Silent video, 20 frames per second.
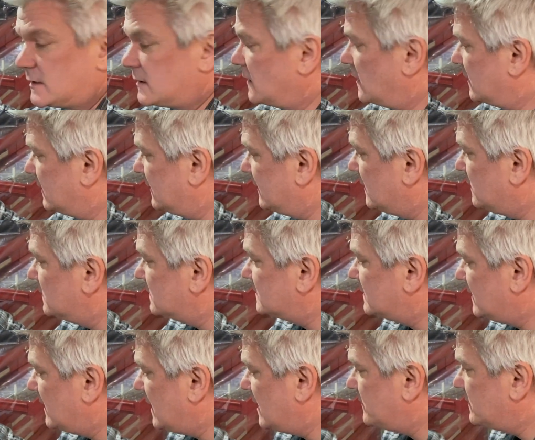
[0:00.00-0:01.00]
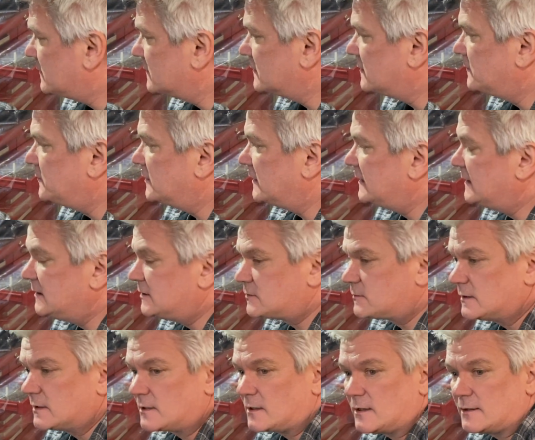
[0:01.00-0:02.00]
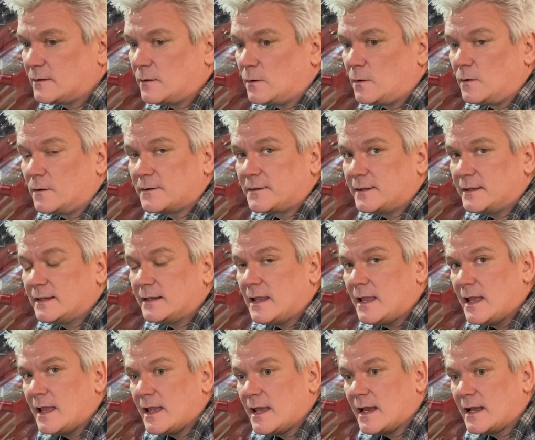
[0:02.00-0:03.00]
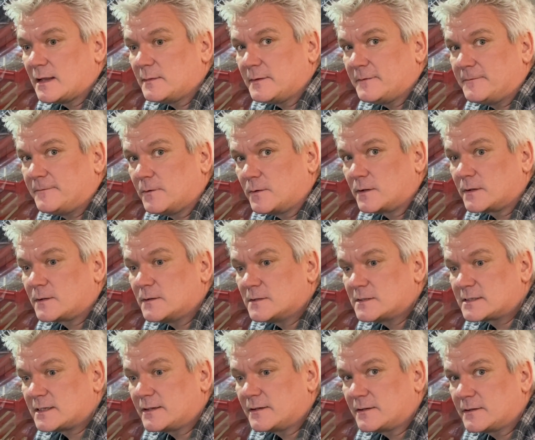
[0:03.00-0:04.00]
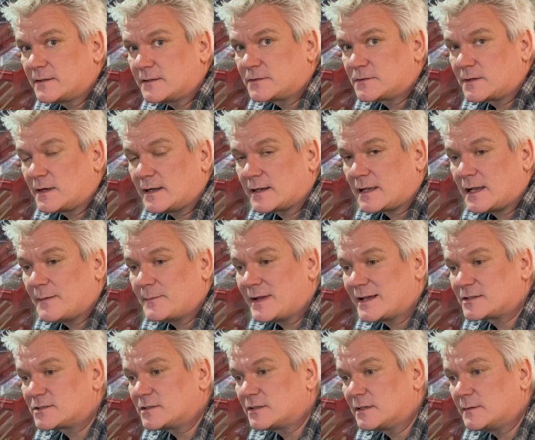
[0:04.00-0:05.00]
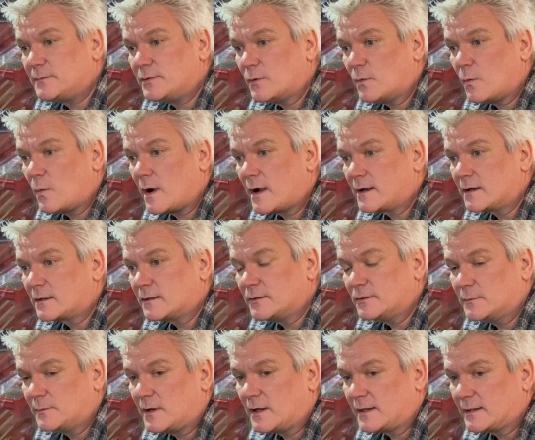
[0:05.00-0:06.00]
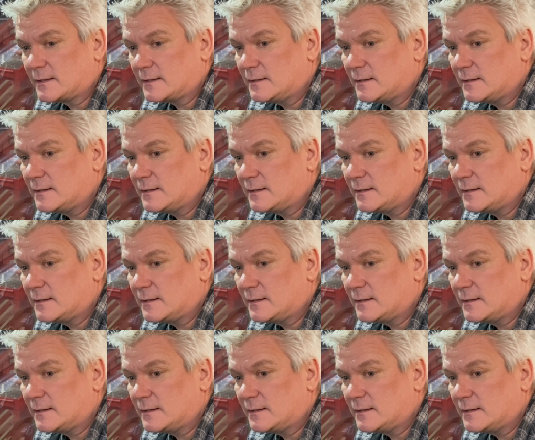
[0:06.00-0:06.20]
on it. Now what's going to happen, I'm going to put heat shrink on the whole thing, and then before it goes under the truck, I'm actually going to put wire loom on it.